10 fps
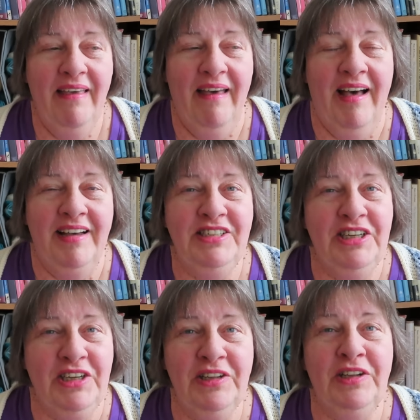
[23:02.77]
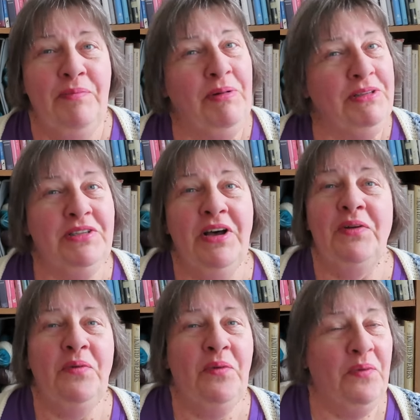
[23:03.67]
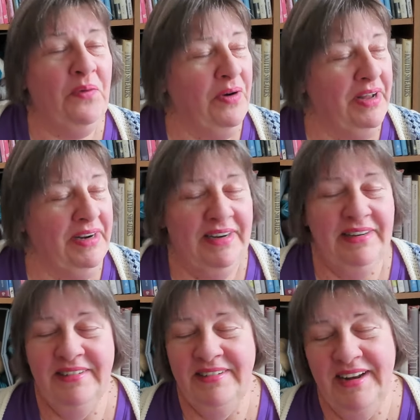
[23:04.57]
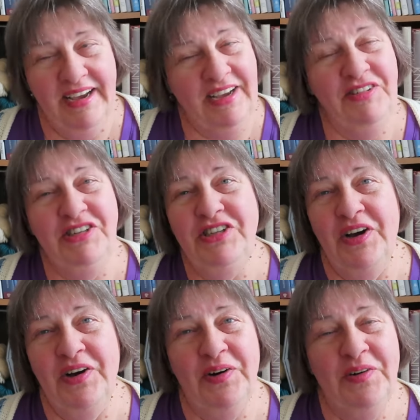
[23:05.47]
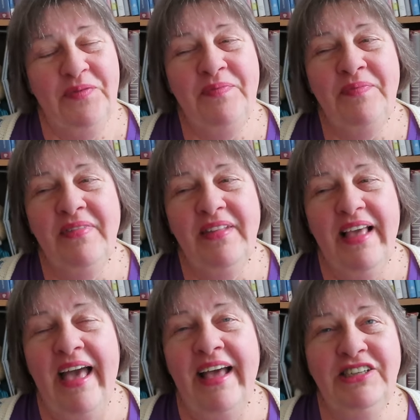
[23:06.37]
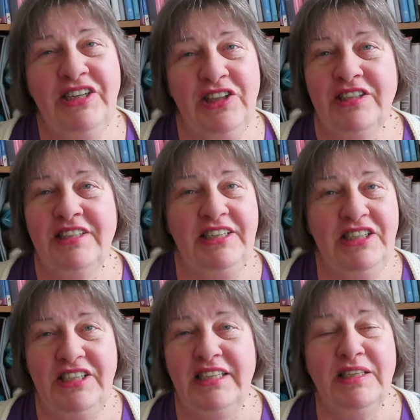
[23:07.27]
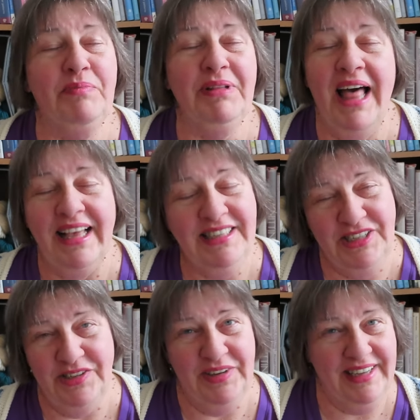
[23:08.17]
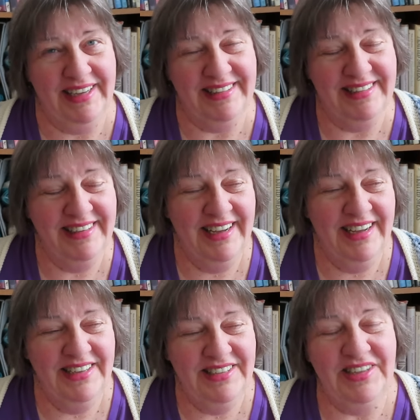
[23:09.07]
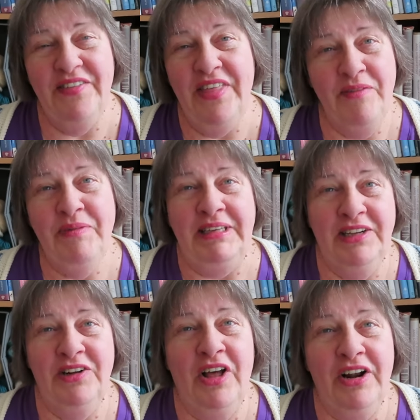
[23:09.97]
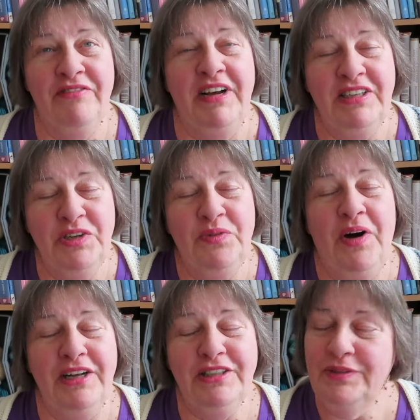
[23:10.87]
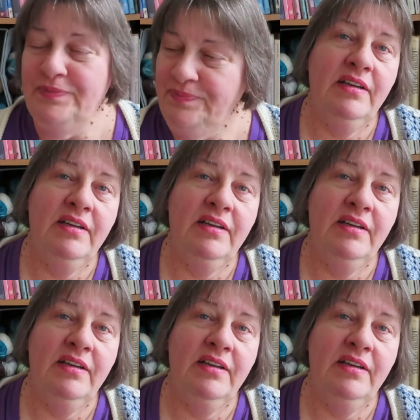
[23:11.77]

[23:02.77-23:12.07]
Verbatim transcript: Uh, she clearly puts on one heck of a show, and she looks like she has a blast doing it, so that makes it a lot of fun to watch.